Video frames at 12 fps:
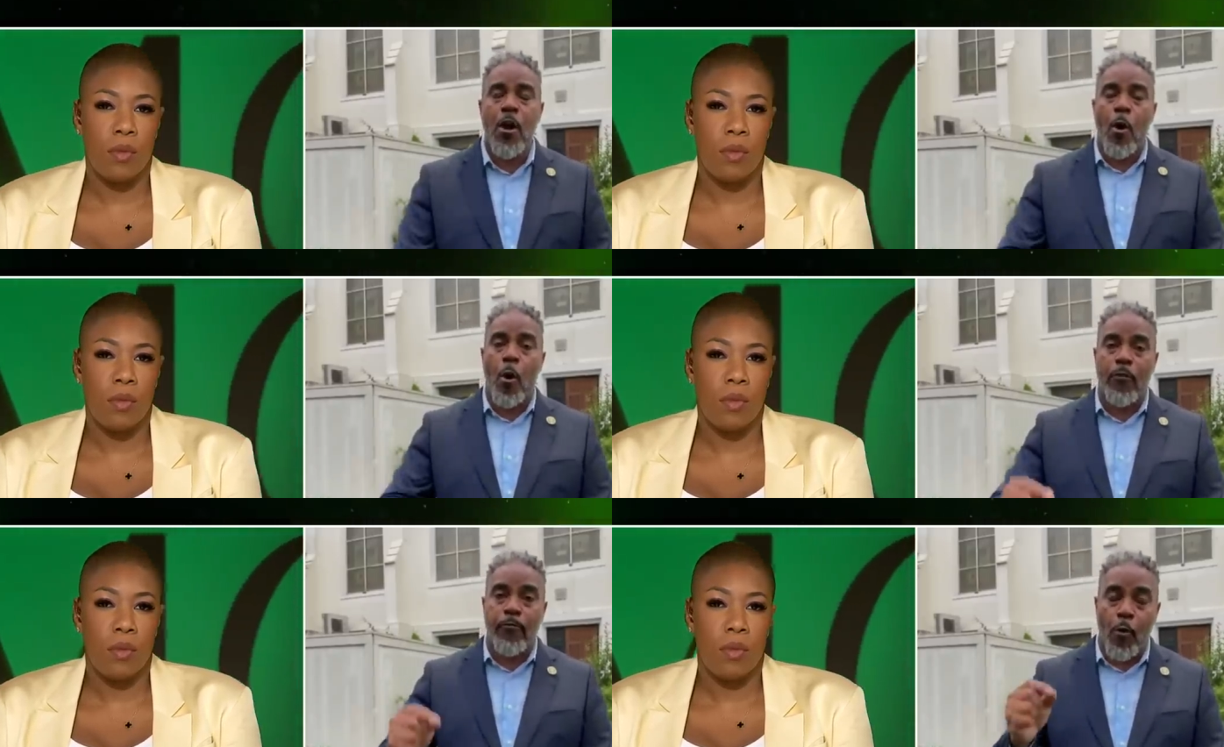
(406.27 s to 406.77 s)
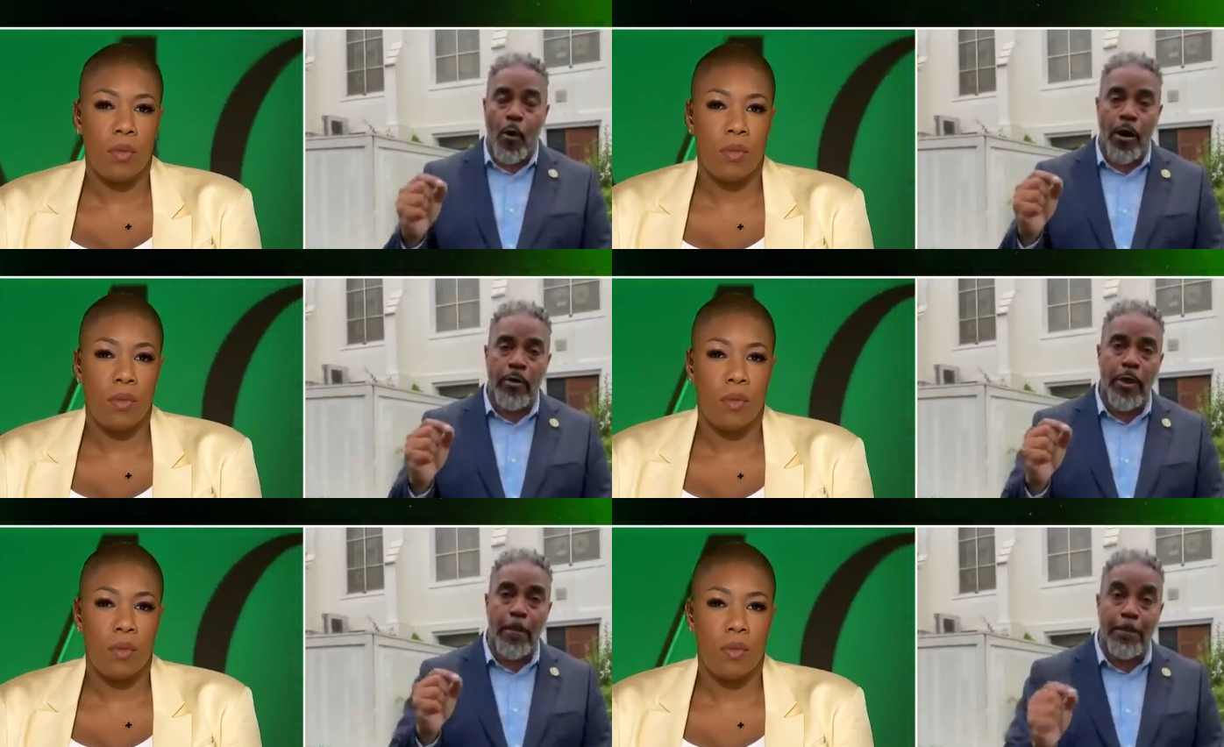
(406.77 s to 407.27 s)
Speaker 1: or
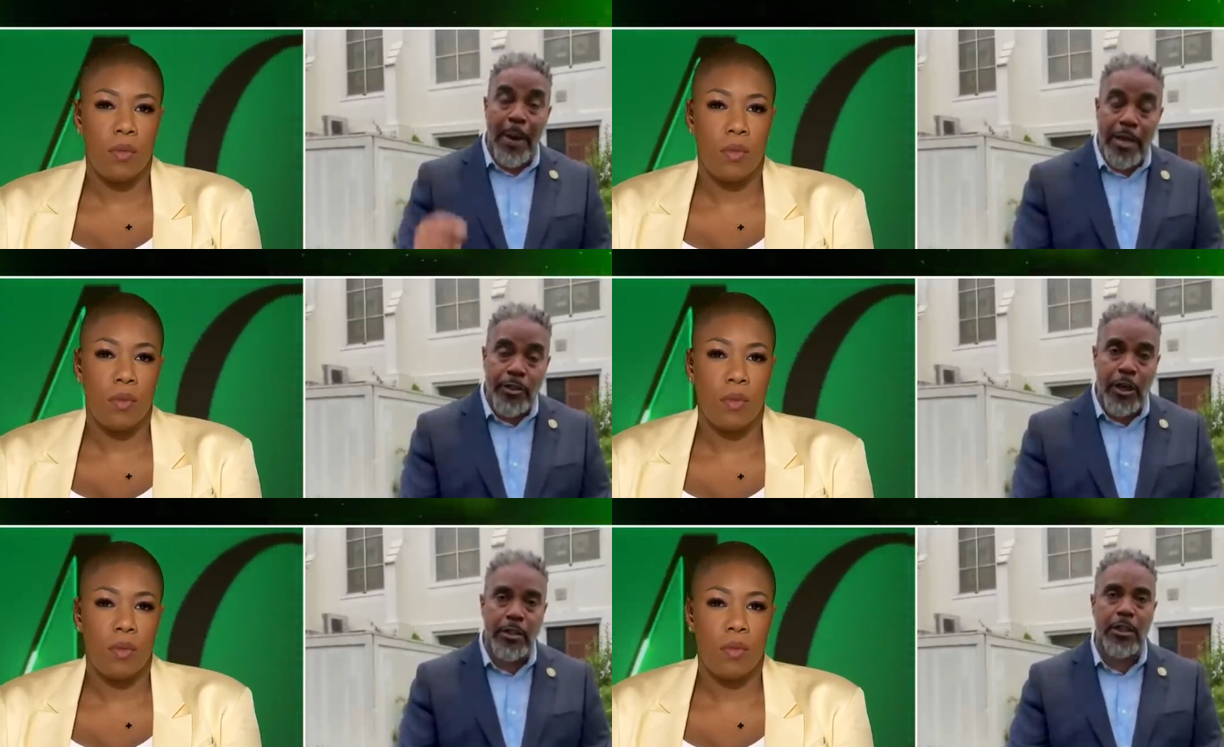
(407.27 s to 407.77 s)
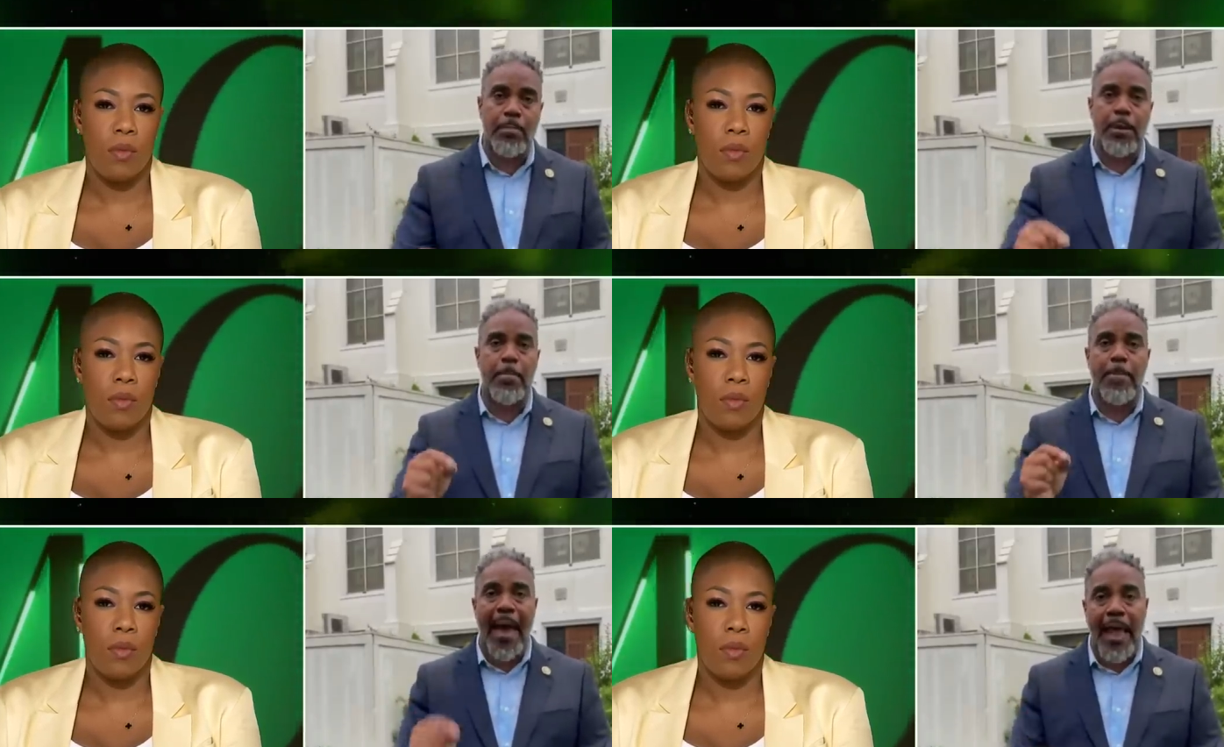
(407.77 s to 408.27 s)
for the budget to
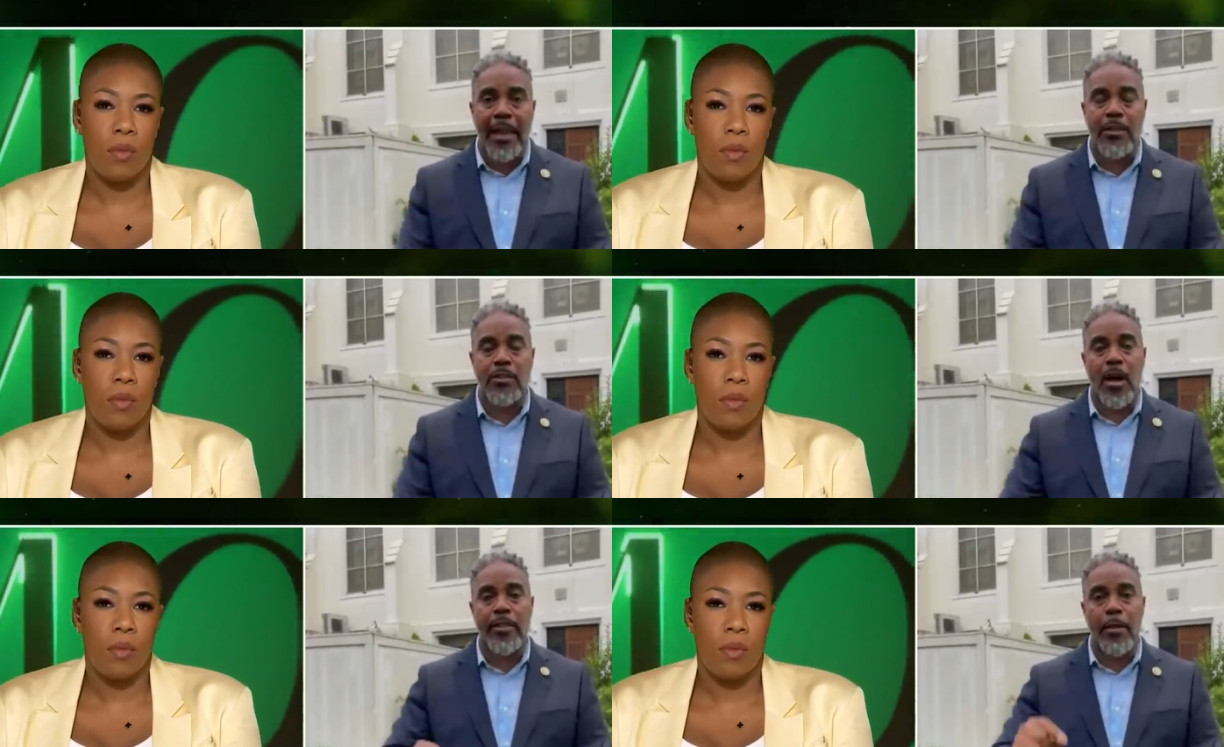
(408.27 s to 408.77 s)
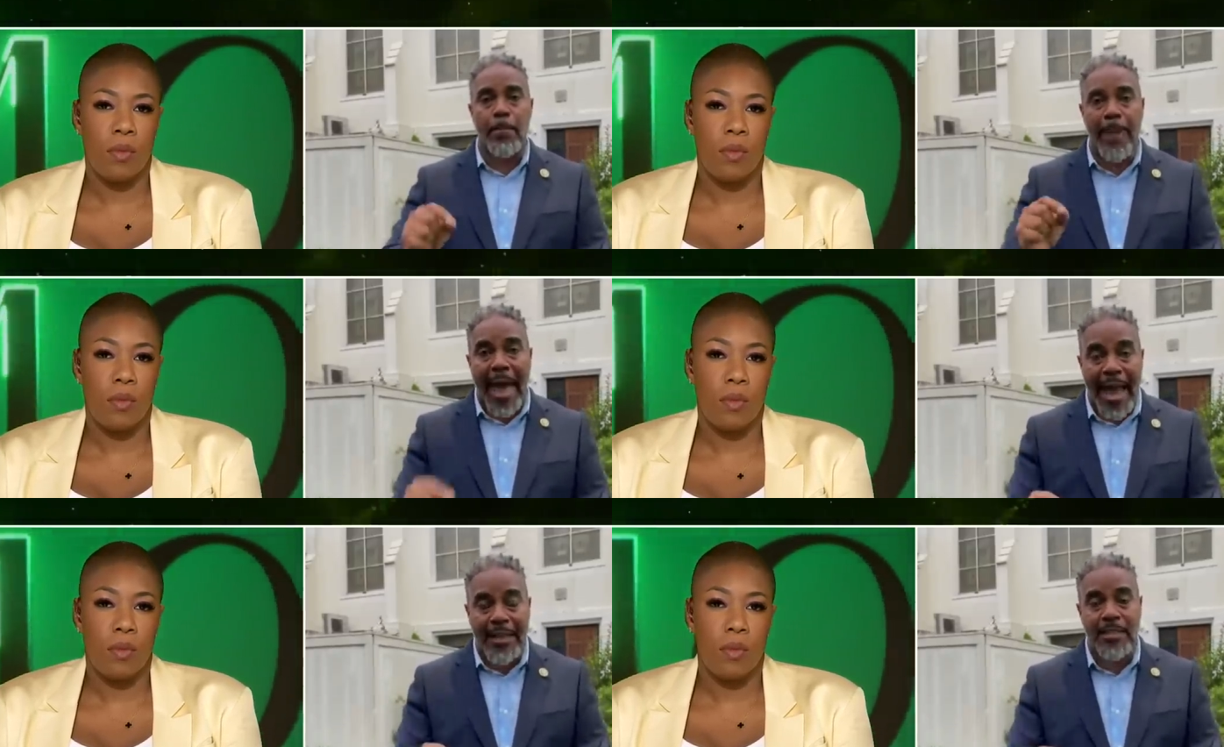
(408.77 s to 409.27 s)
be balanced on the
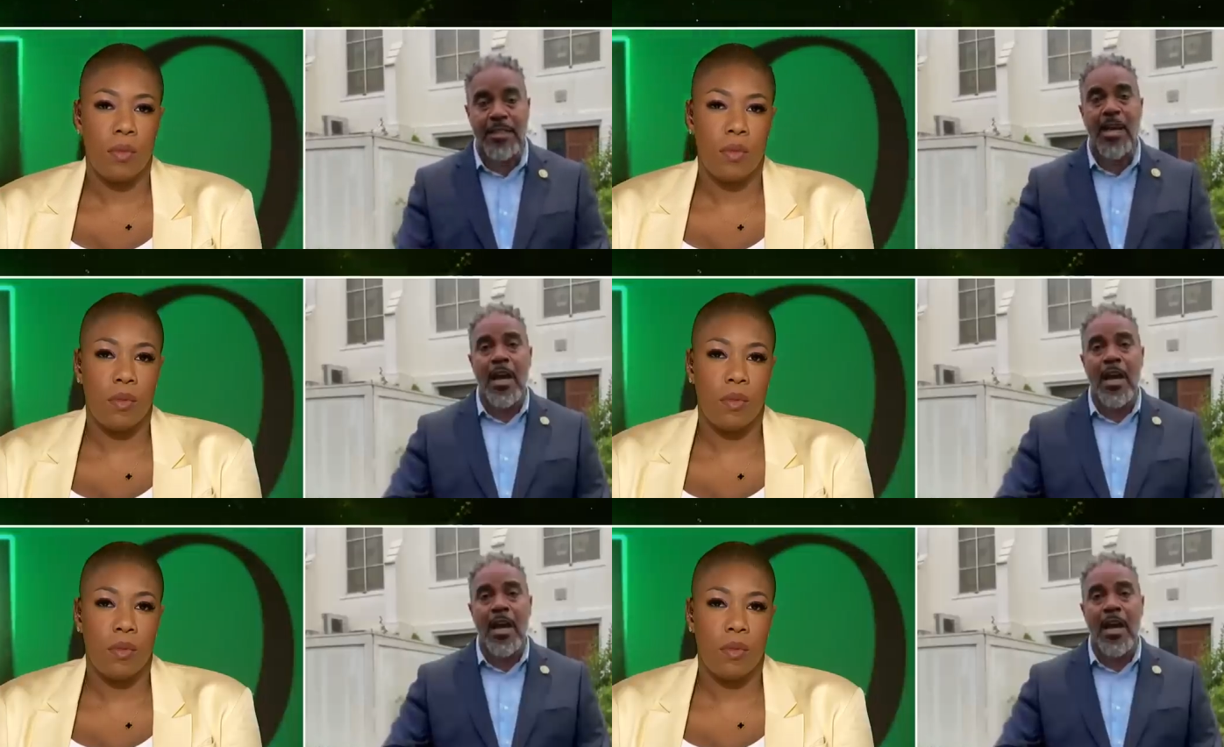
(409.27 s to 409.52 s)
backs